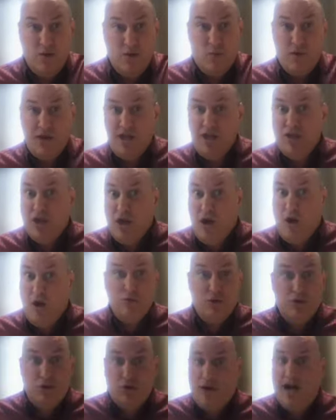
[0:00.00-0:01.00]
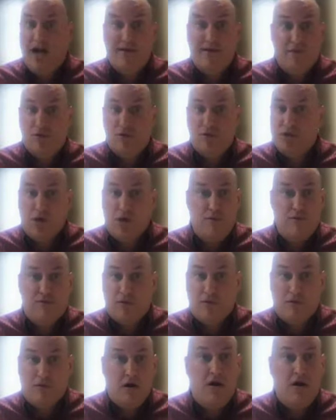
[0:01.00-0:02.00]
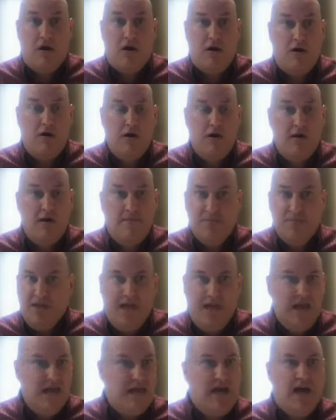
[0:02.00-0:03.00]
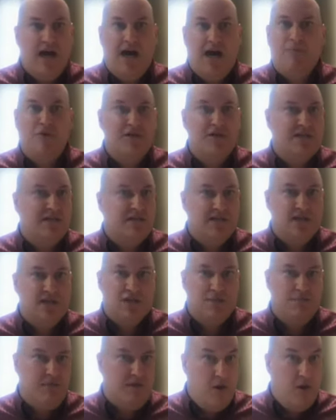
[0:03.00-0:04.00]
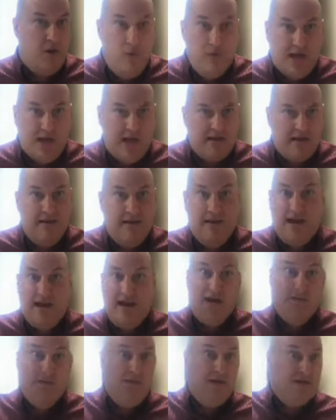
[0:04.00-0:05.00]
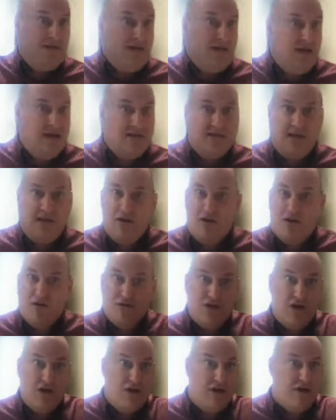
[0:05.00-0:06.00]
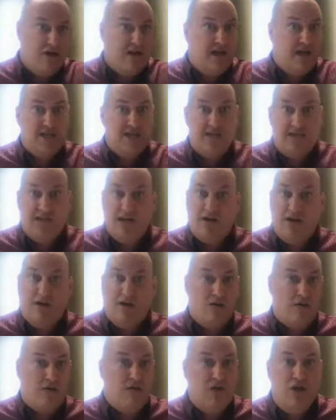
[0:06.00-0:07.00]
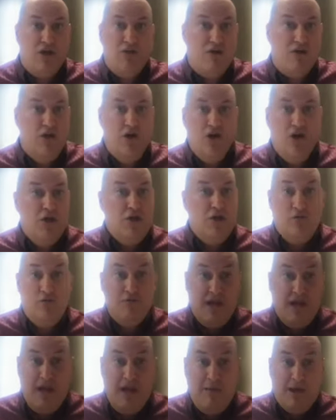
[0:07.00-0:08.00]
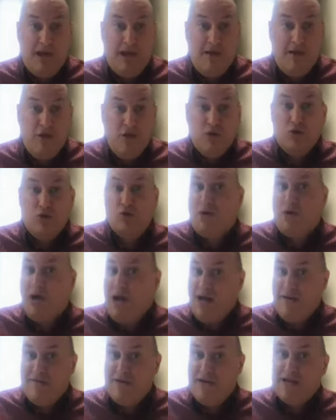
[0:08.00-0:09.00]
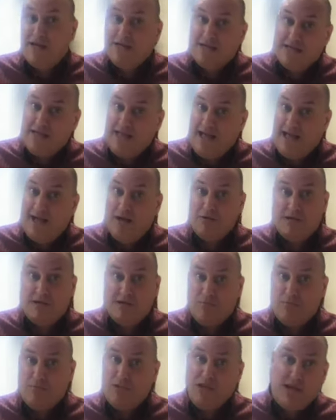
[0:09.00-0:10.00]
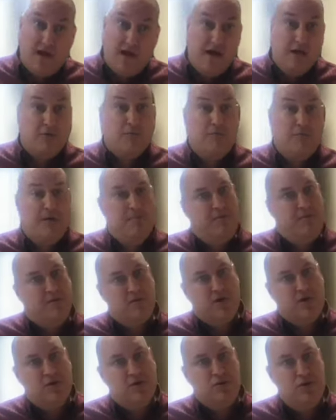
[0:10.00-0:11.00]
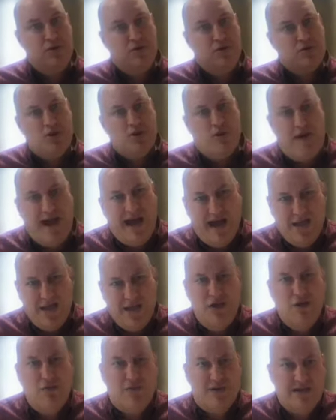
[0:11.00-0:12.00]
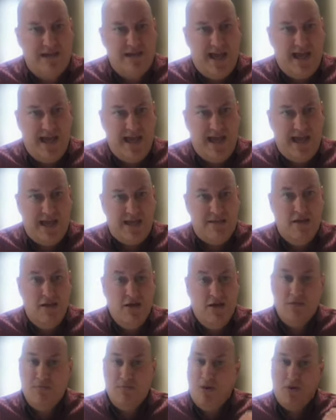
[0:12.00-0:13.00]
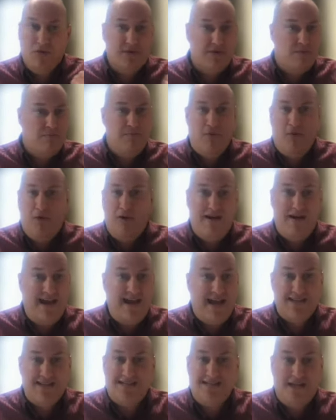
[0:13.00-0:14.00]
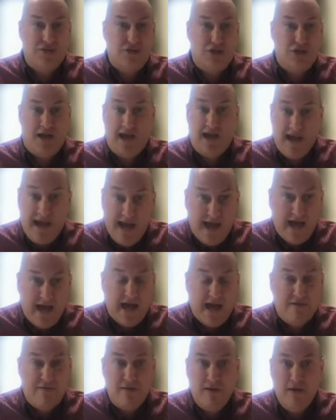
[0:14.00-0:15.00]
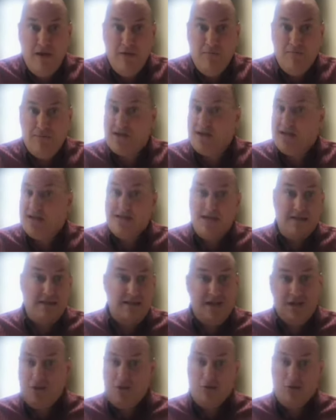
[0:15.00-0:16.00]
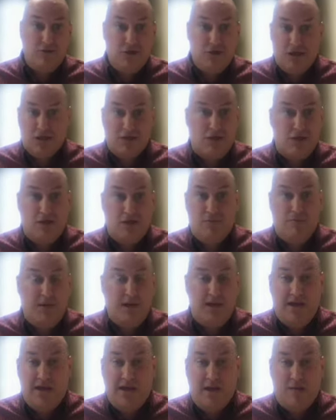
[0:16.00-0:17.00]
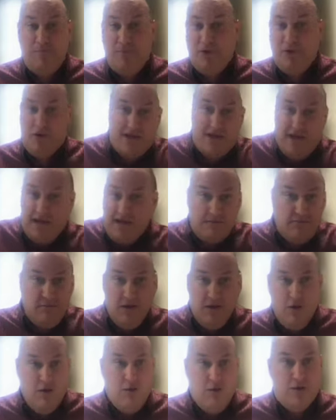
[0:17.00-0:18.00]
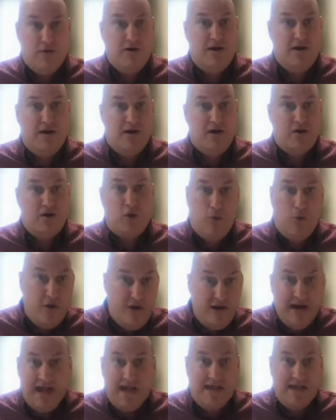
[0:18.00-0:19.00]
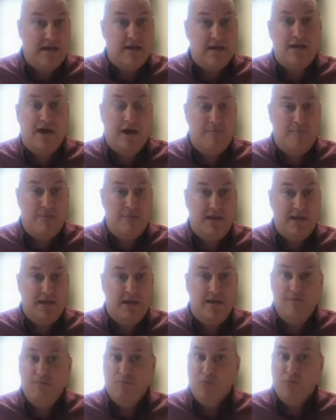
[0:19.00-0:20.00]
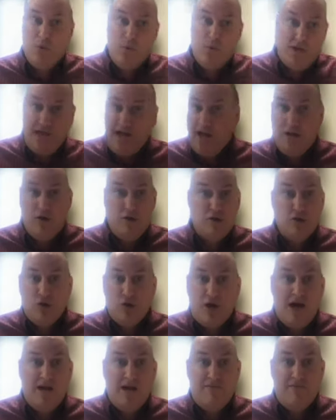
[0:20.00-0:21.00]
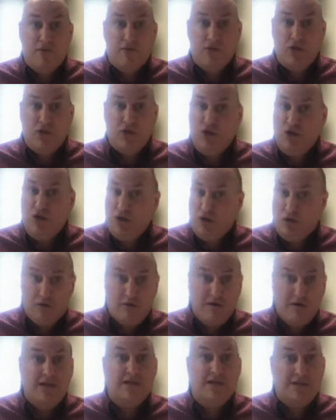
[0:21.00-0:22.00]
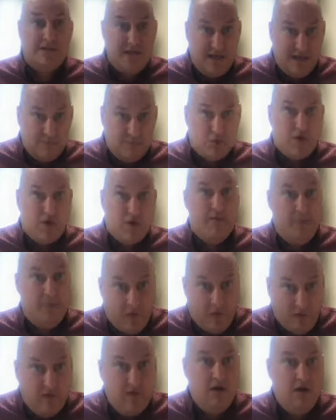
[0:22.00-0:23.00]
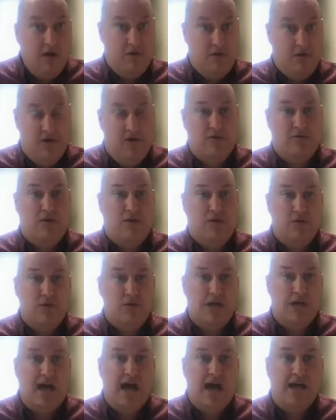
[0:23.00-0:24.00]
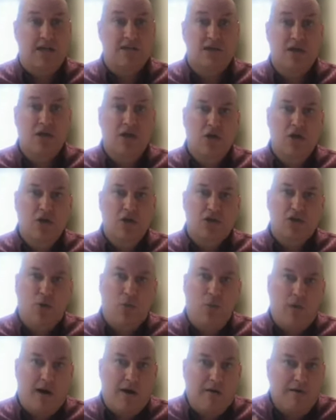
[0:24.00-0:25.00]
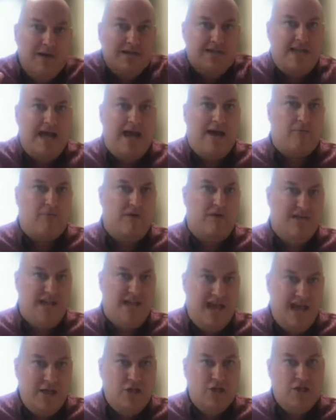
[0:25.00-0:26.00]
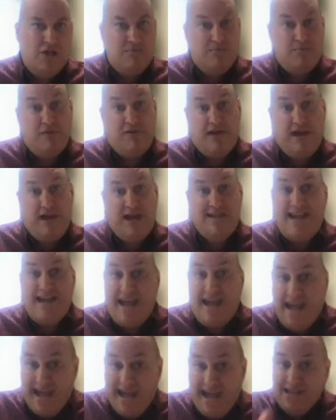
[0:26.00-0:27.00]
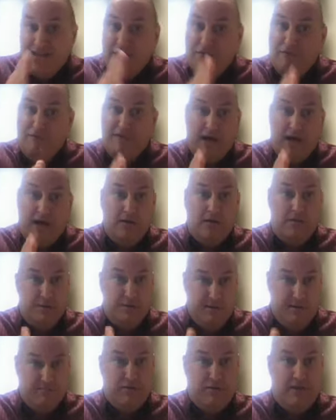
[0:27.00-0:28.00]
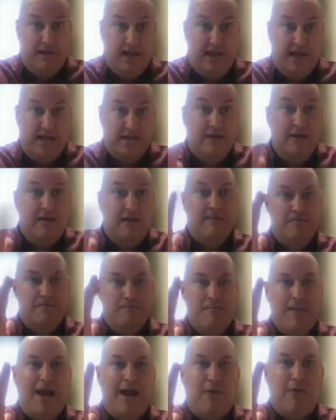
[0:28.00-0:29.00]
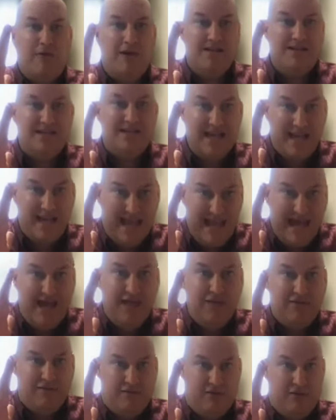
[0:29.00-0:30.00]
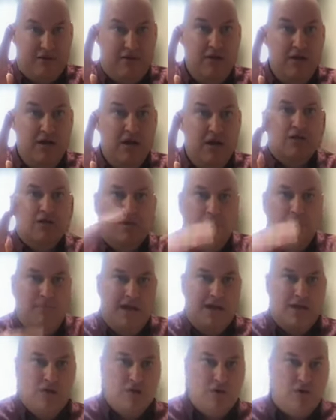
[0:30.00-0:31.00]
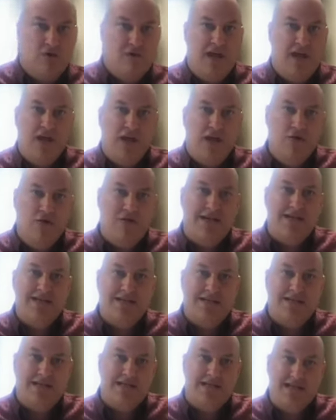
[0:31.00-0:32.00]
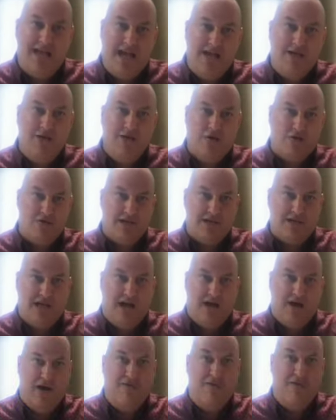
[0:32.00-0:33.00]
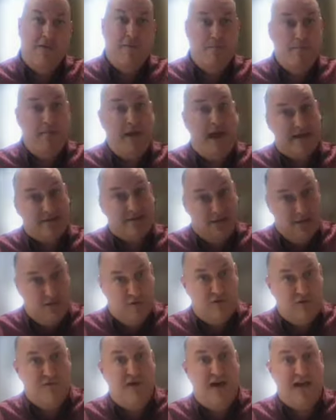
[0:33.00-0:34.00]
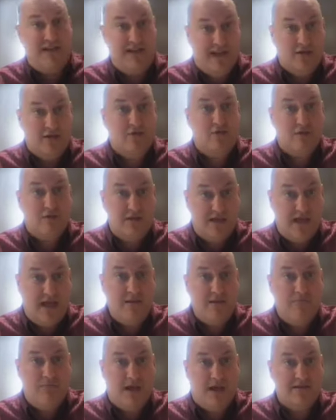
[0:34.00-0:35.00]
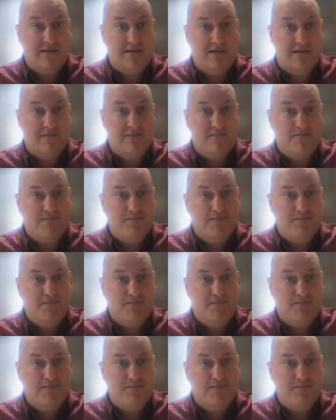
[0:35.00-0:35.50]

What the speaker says: We know drivers overall, e-commerce is exploding. Amazon's here, Target's here, you name it. Driving is now something other people can do. So how do you retain the most important asset you have? Because unless you're just going to be a booking or a coordinating company, without your drivers, you're in deep trouble along those lines. So where is that retention plan and development plan married together to make sure that you can sustain yourself back to those financial segments?